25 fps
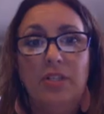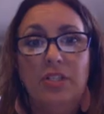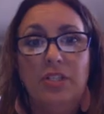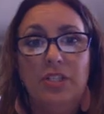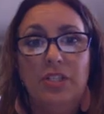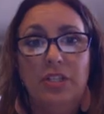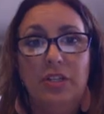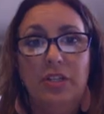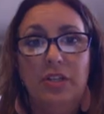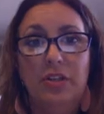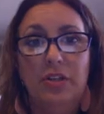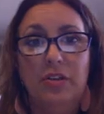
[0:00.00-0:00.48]

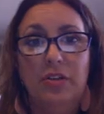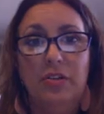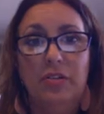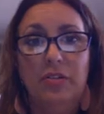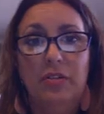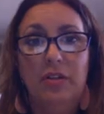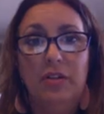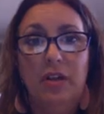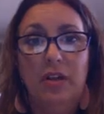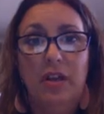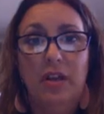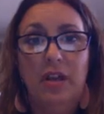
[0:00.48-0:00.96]

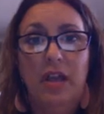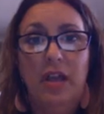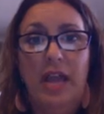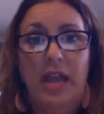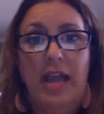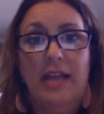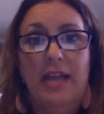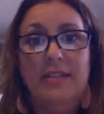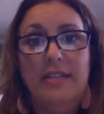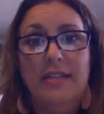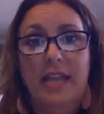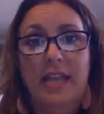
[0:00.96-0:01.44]
2,
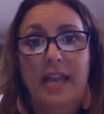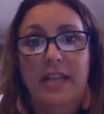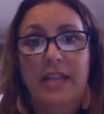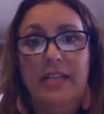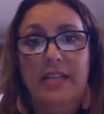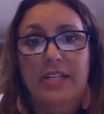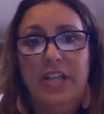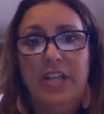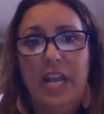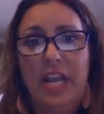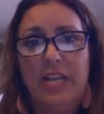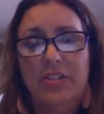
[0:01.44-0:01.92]
as an
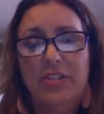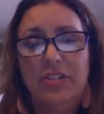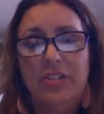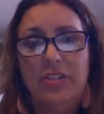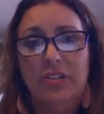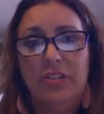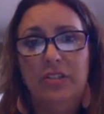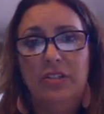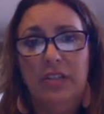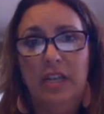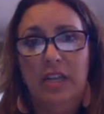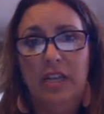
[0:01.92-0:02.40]

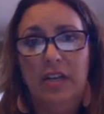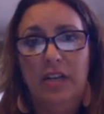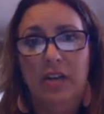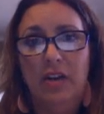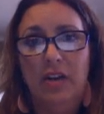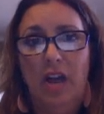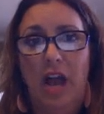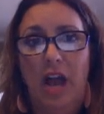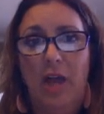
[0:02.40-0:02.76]
educational leader,